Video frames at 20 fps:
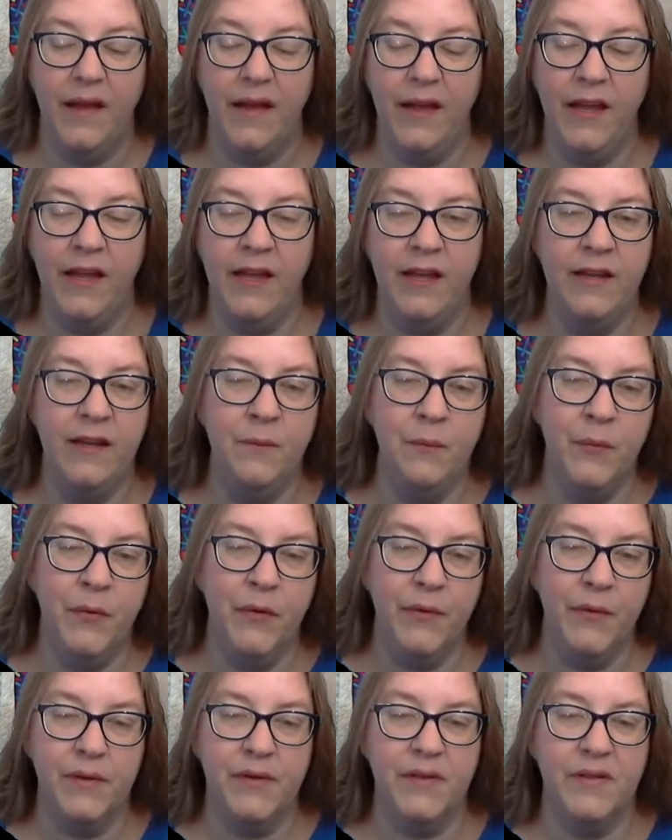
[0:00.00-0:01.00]
Eighty
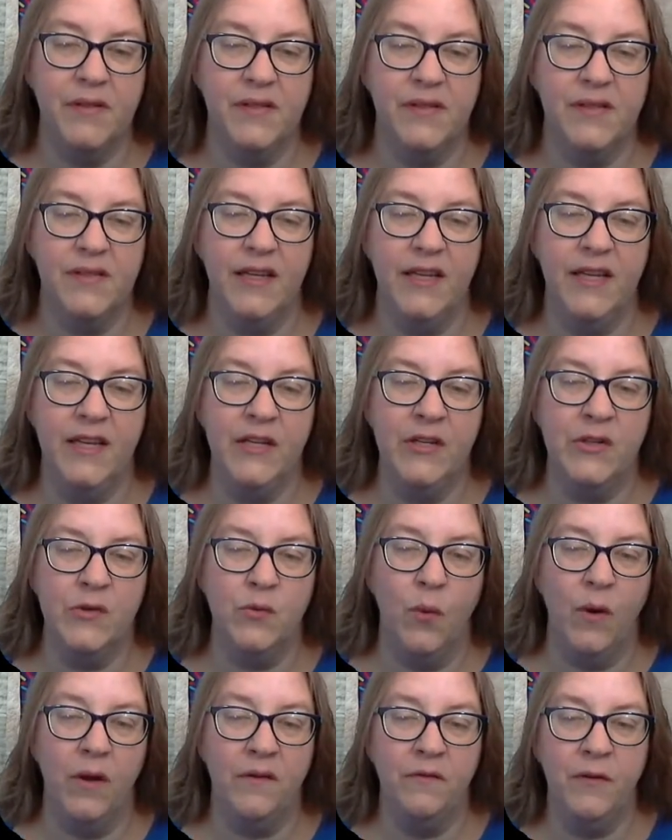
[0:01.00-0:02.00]
poles, each
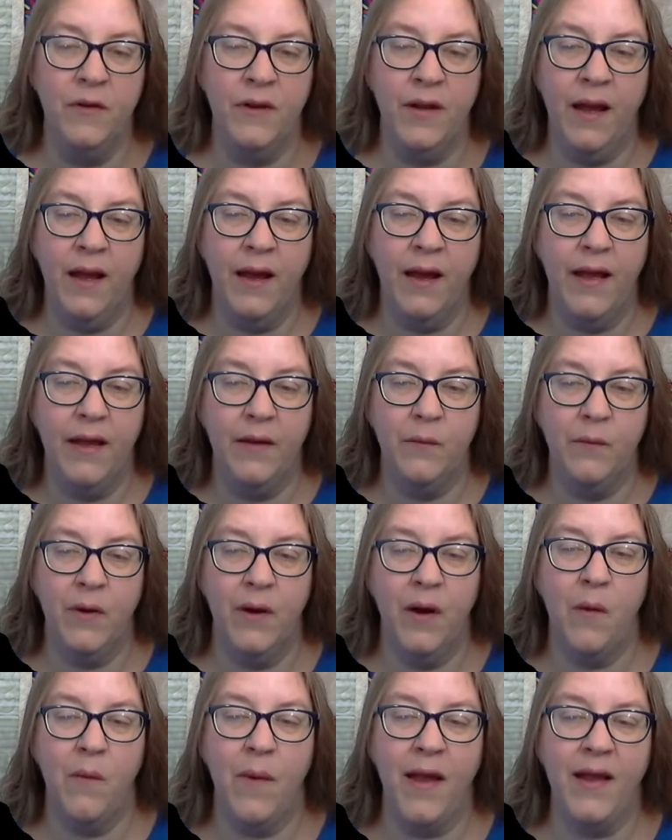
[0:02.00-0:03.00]
one foot high,
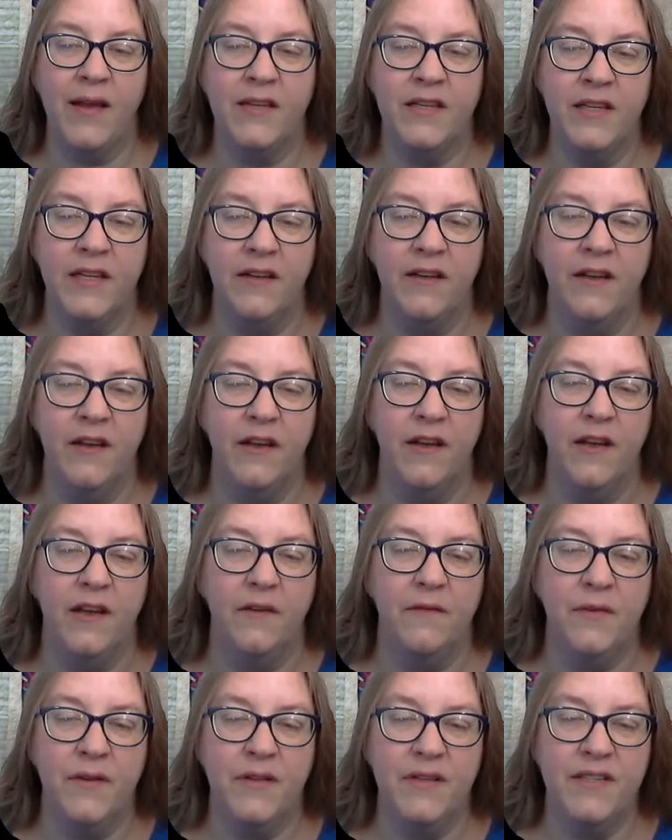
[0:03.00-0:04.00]
were erected
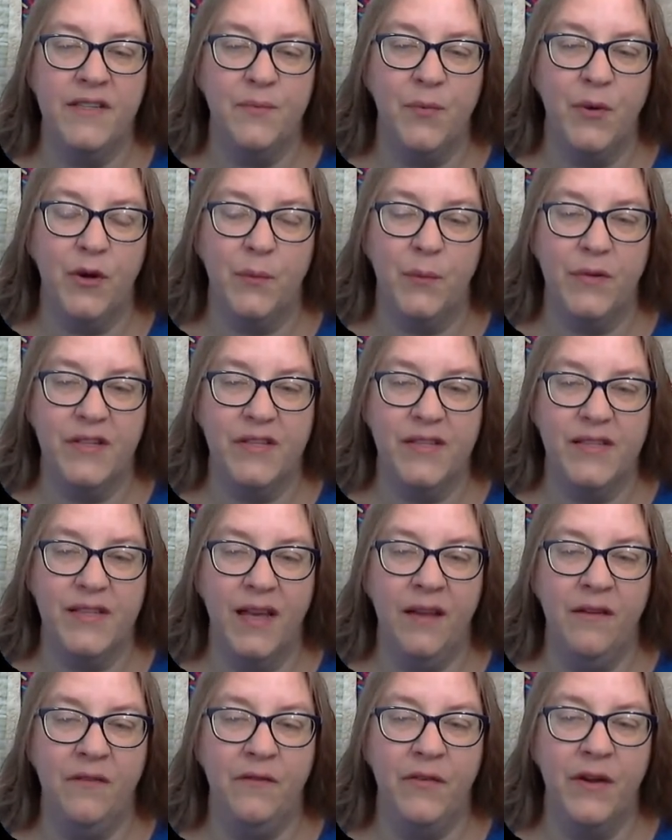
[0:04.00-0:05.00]
for this purpose,
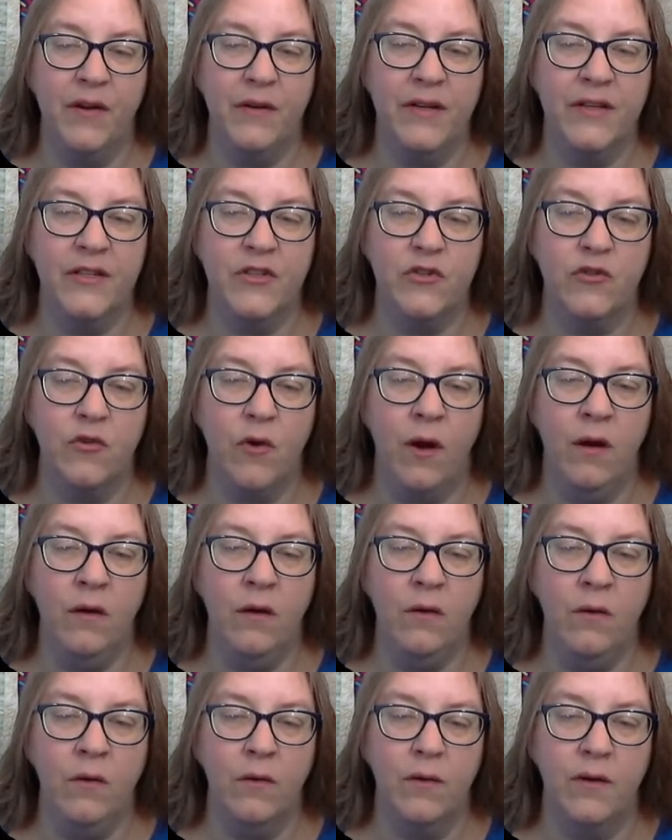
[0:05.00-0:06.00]
and very
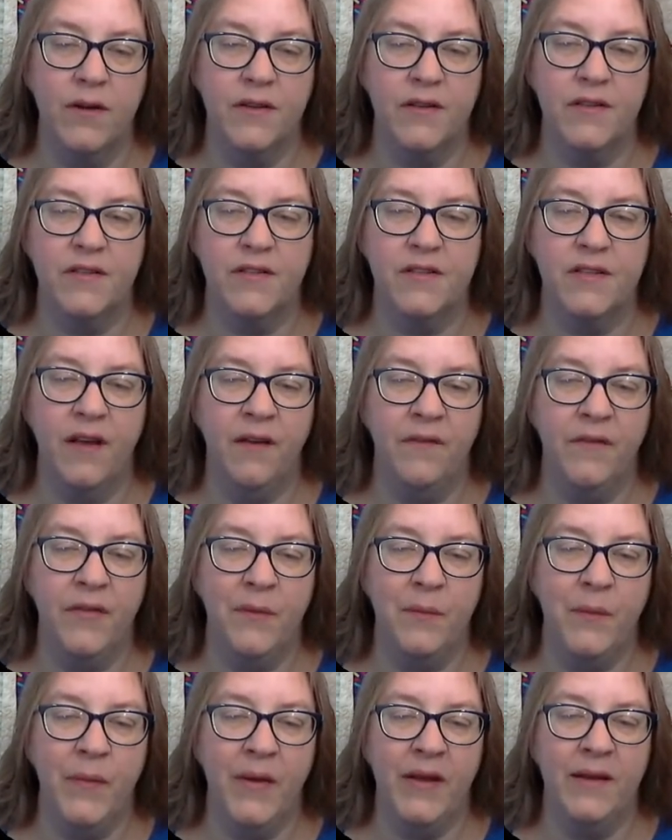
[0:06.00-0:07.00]
strong cords of
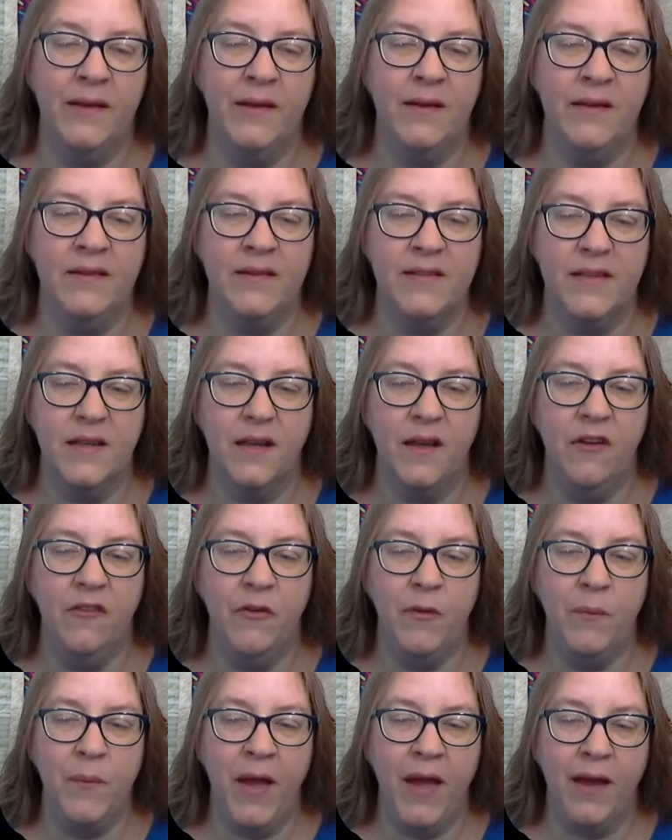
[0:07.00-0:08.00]
the bigness of
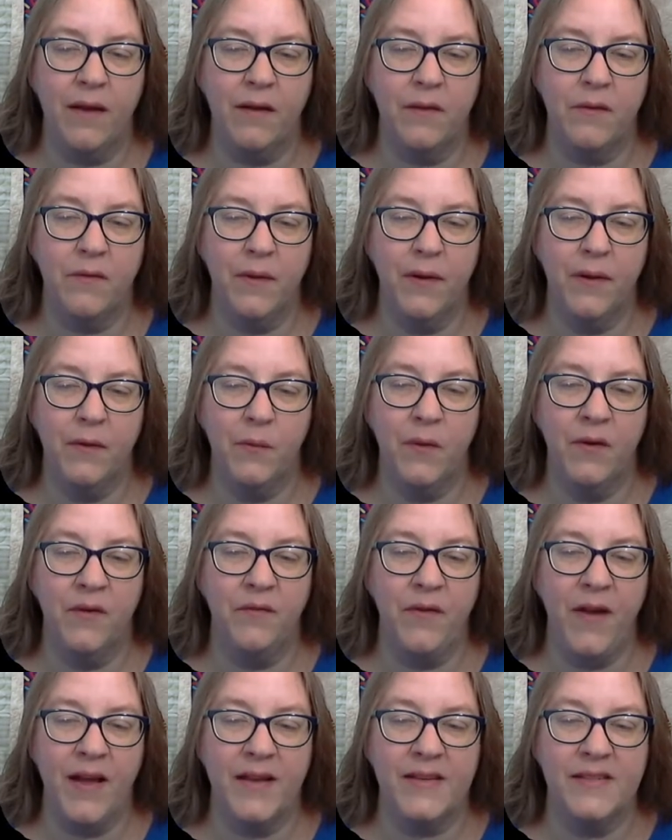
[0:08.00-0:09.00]
a packthread were
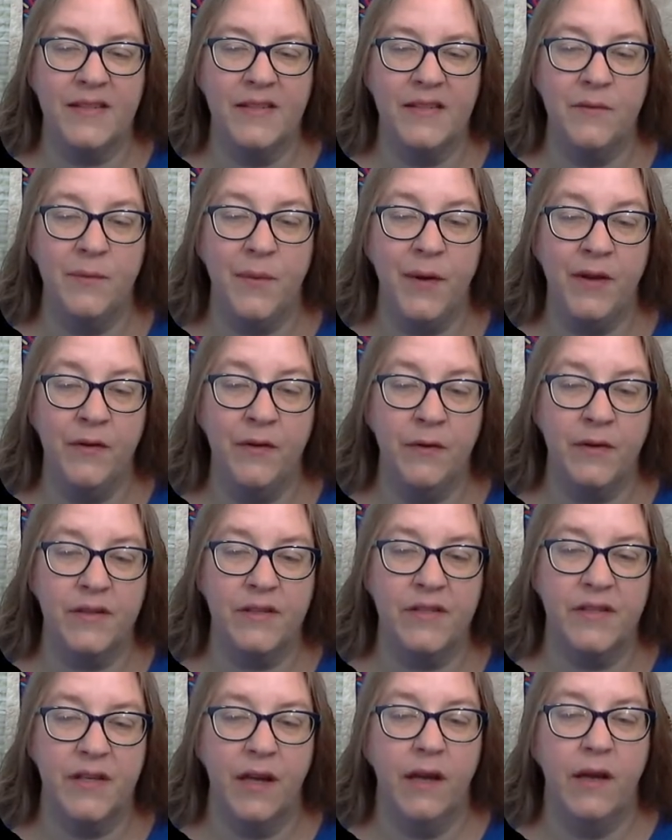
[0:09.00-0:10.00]
fastened by
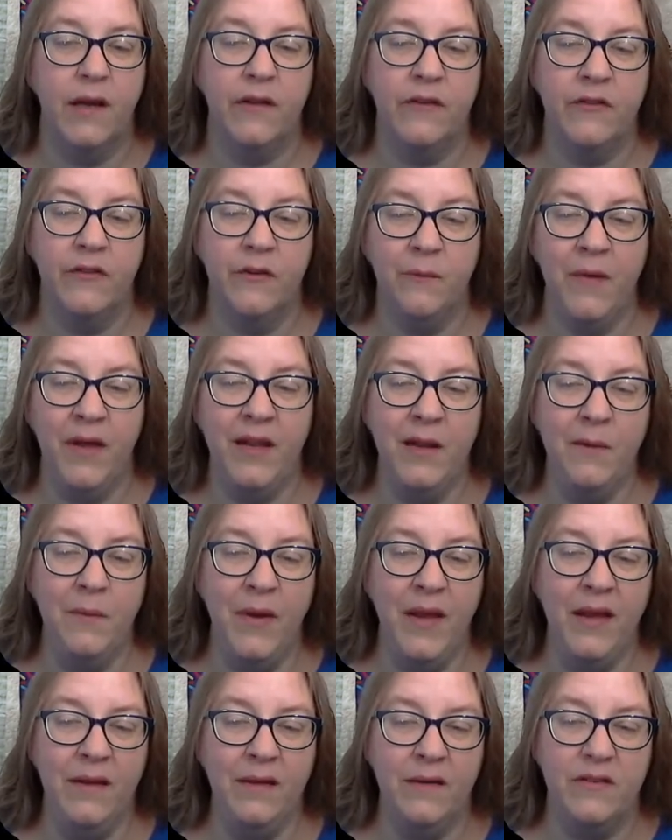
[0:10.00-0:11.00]
hooks to many
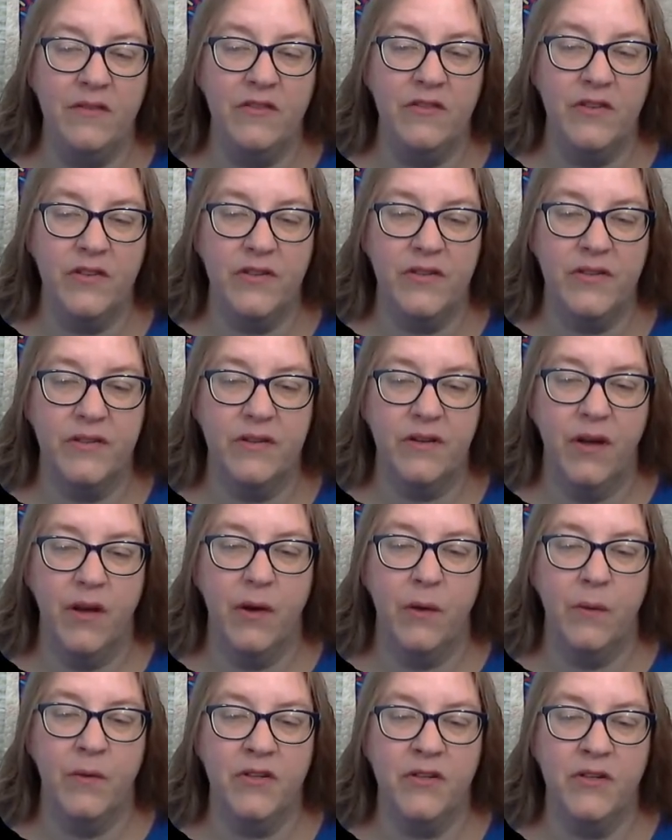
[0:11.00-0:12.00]
bandages
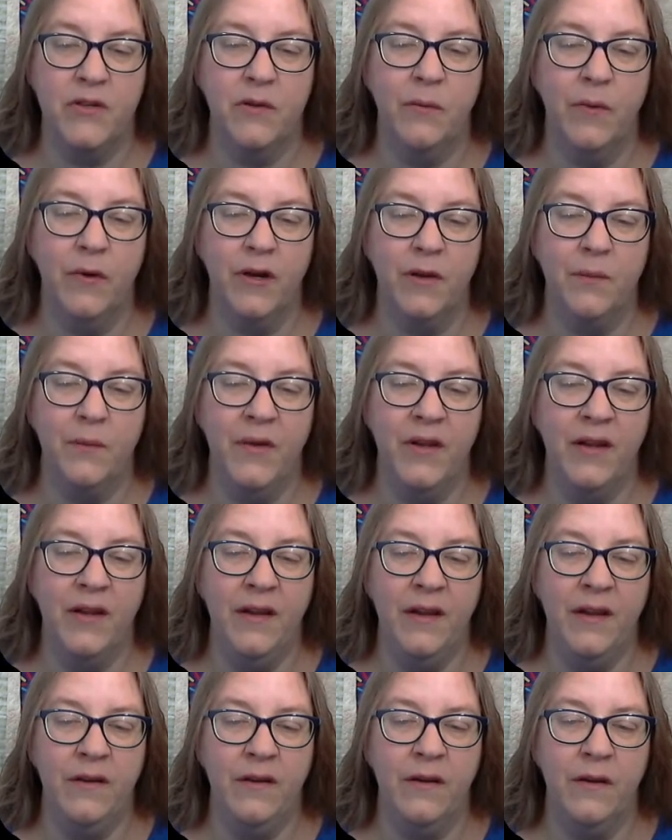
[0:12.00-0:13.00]
which the workmen
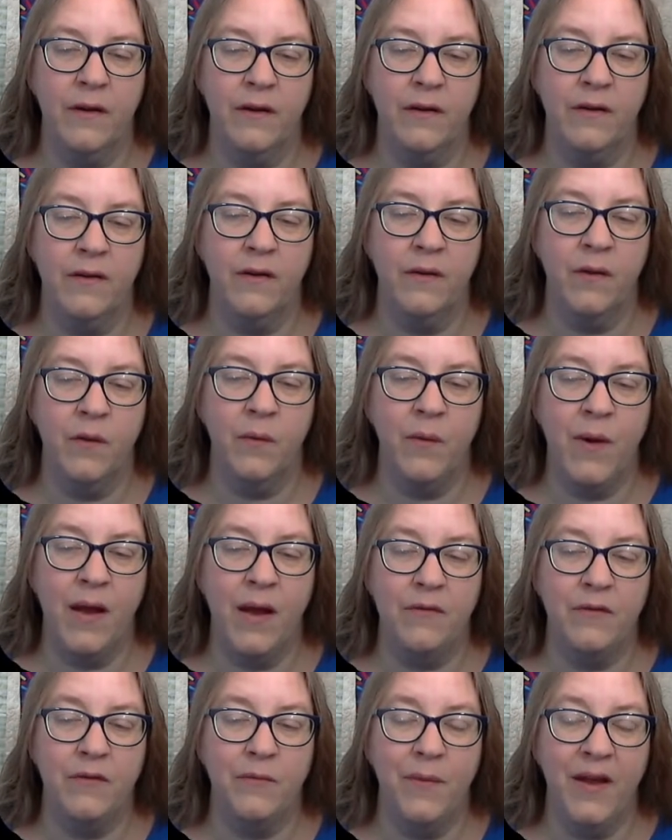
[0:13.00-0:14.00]
had girt
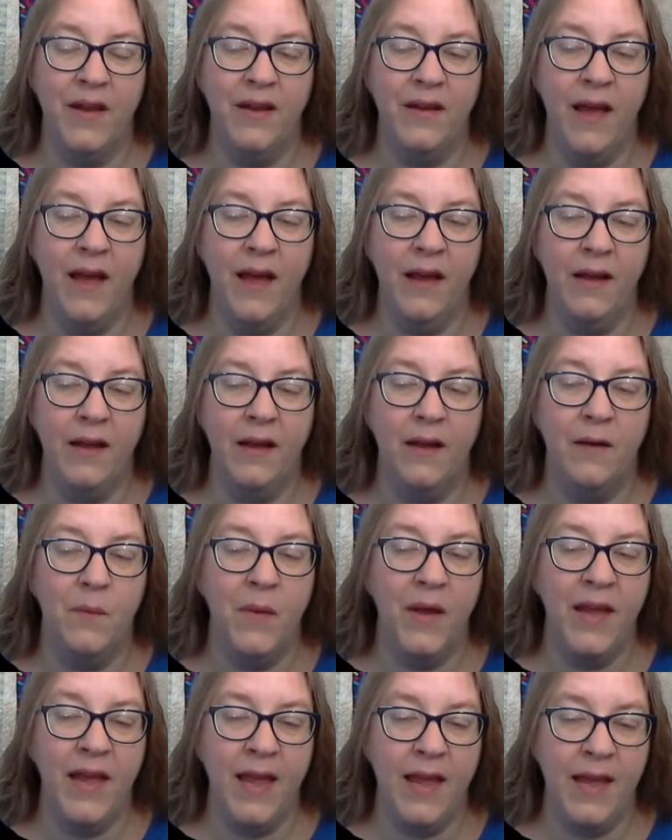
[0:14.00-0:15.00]
around my neck,
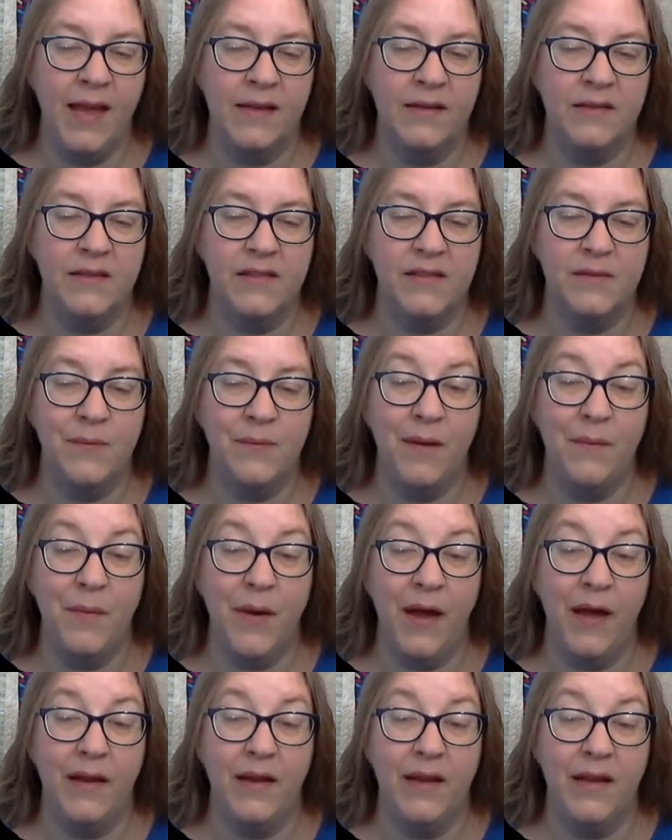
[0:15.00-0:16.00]
my hands, my
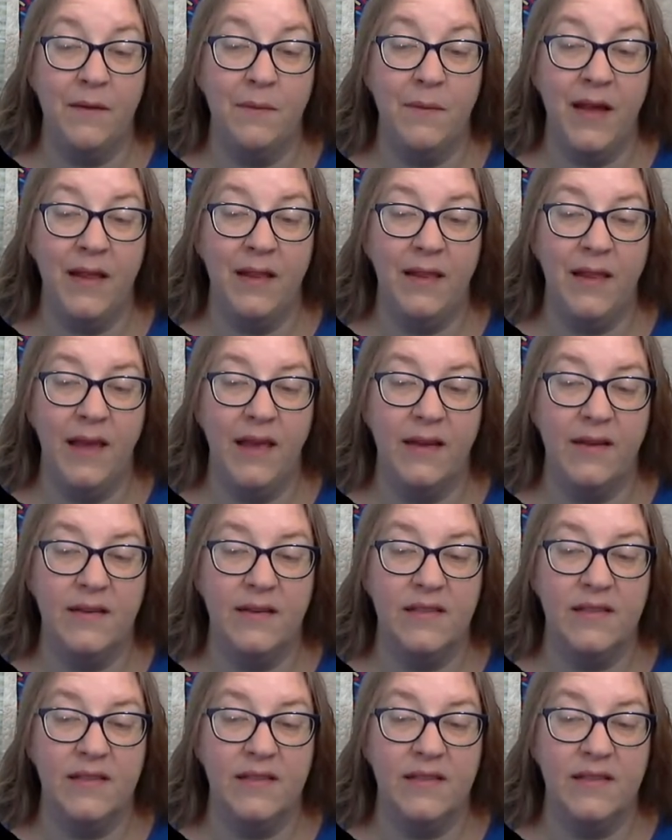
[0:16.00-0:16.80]
body, and my legs.